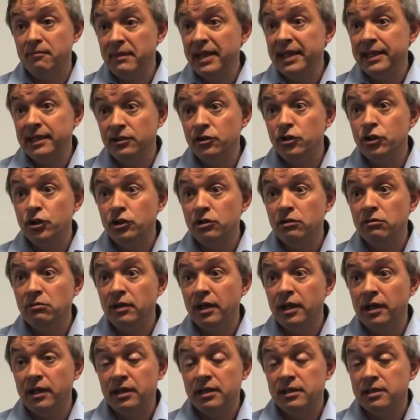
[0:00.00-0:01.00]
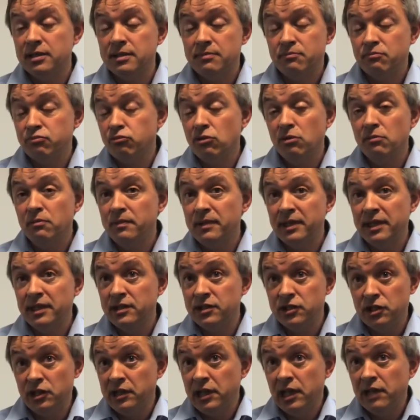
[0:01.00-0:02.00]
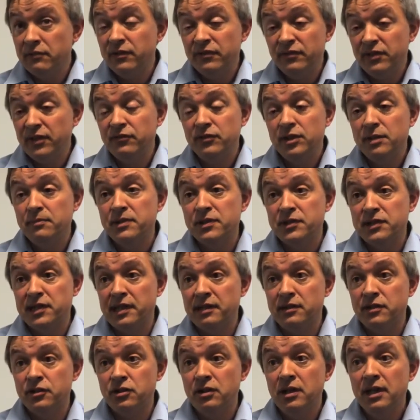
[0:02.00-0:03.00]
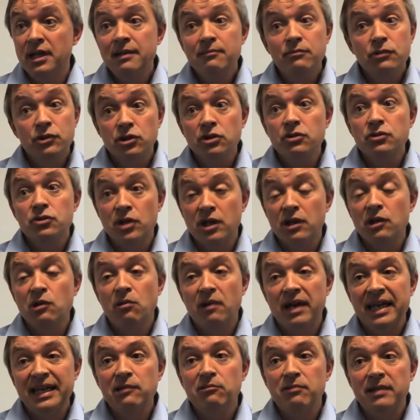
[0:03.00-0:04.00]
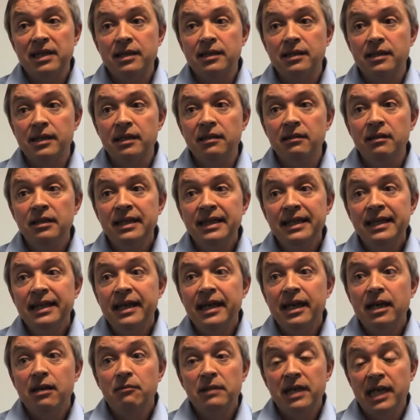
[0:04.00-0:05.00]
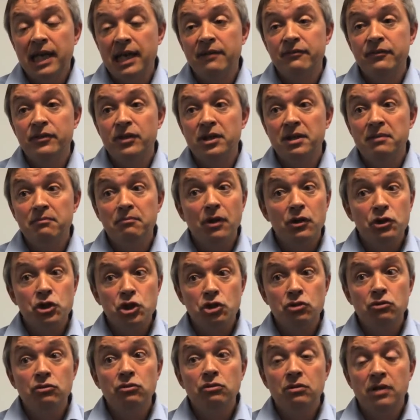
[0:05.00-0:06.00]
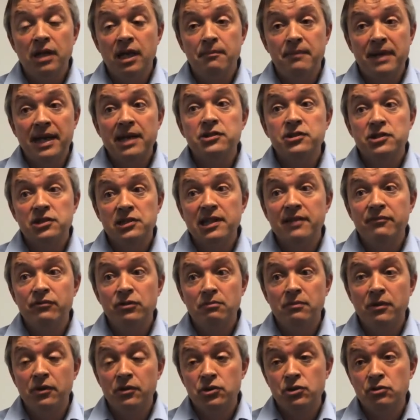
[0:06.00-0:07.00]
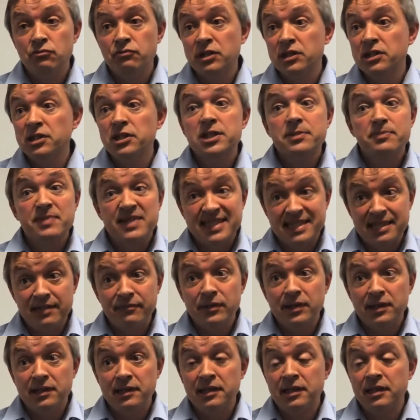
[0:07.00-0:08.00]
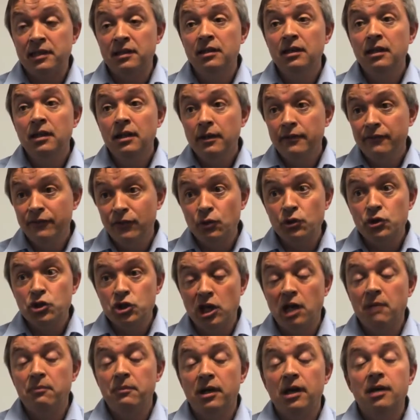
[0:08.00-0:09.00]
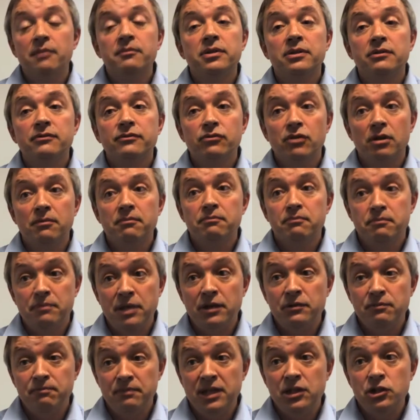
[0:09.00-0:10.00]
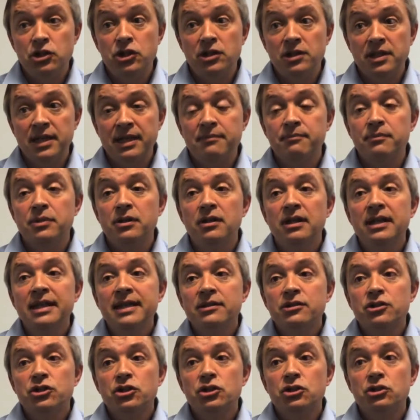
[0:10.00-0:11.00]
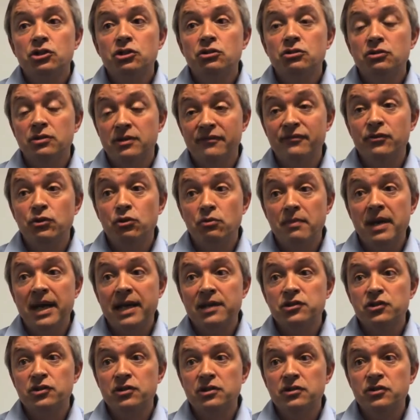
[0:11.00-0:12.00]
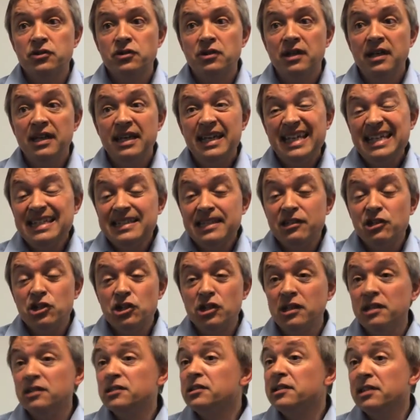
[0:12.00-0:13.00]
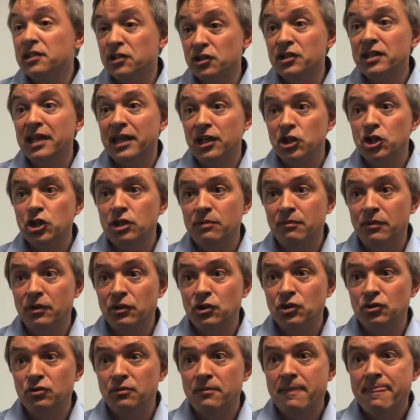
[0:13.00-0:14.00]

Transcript: many do. It's probably certainly over 50% would do so quite quickly. We have a module, a master's level module, written specifically for top-up from PGDIP to the full master's. Essentially, it's a dissertation module.